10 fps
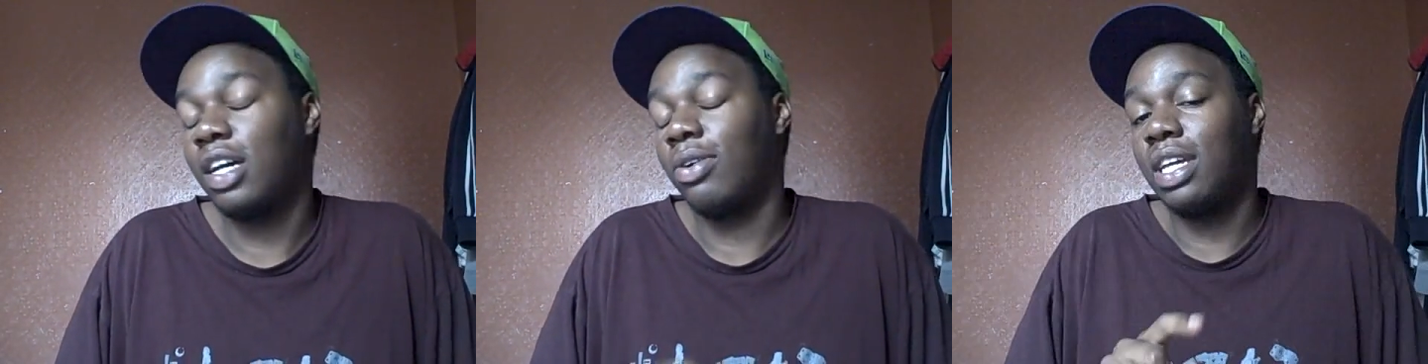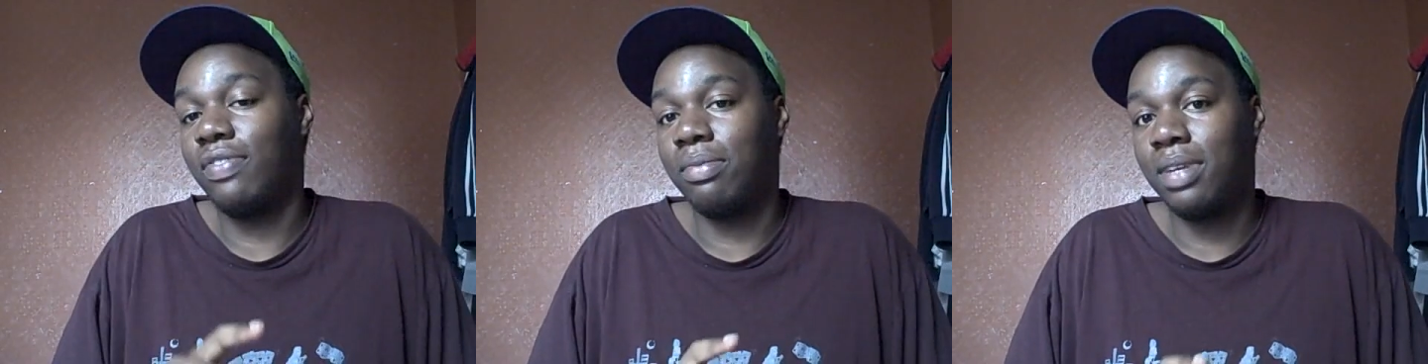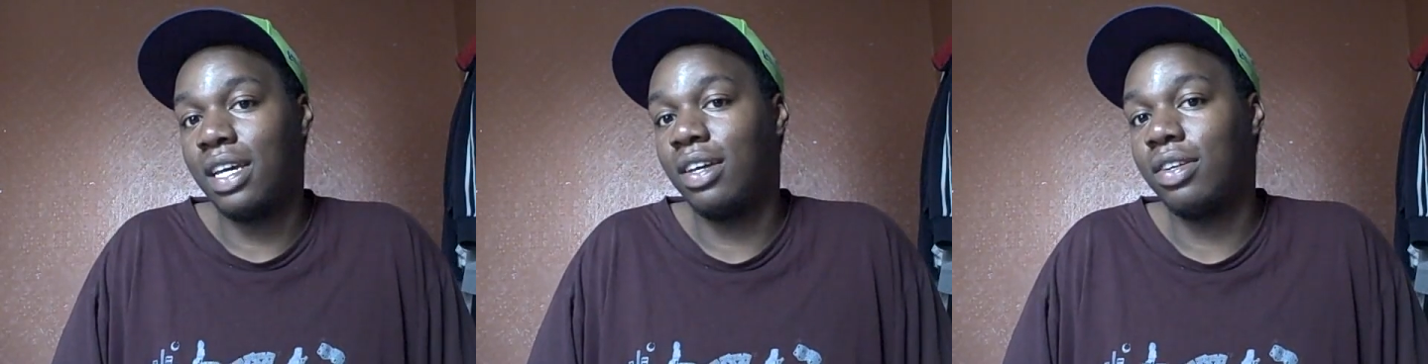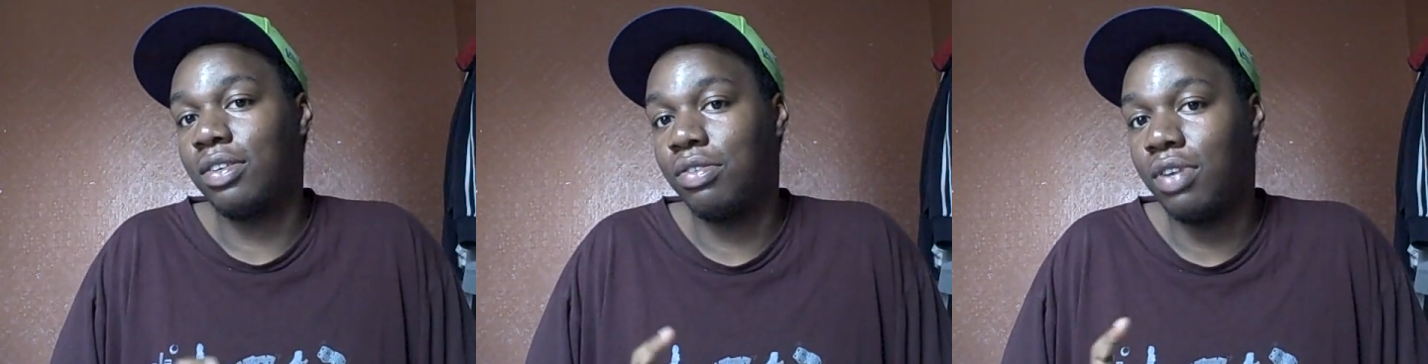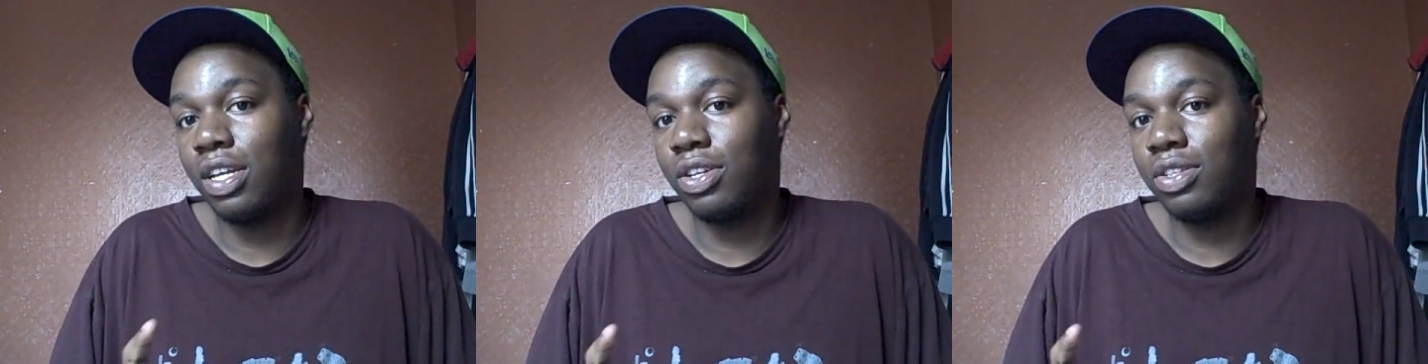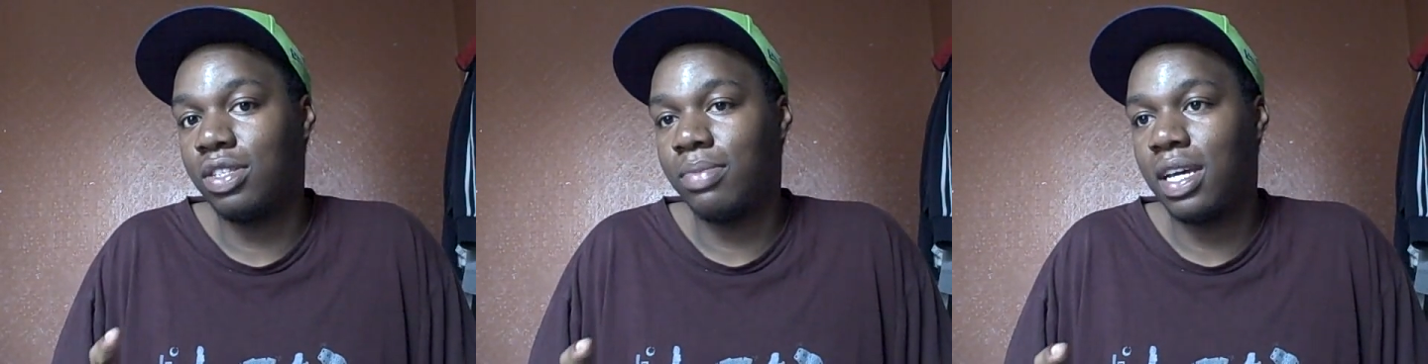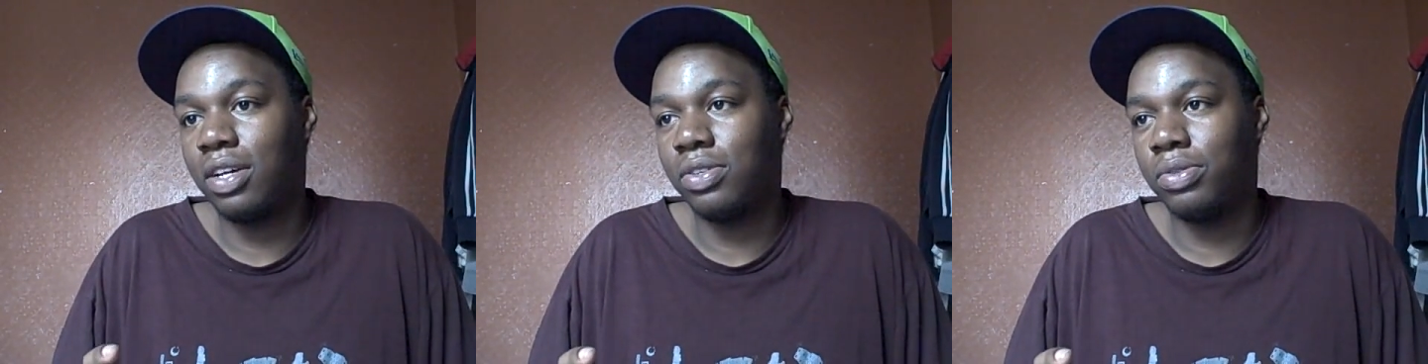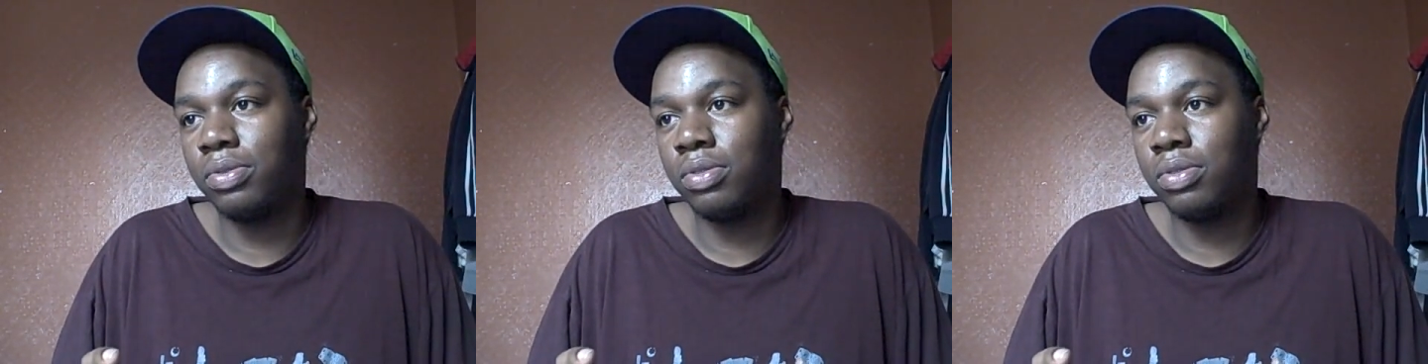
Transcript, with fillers: I'll give him that. Great concept how,